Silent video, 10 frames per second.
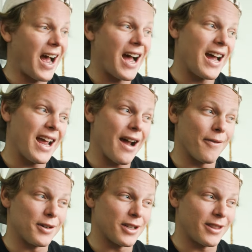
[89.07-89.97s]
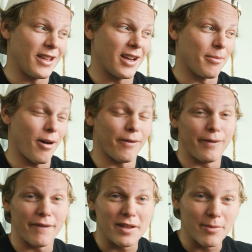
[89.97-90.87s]
I average I think about
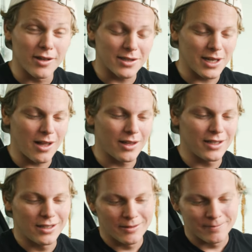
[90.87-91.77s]
15 miles a gallon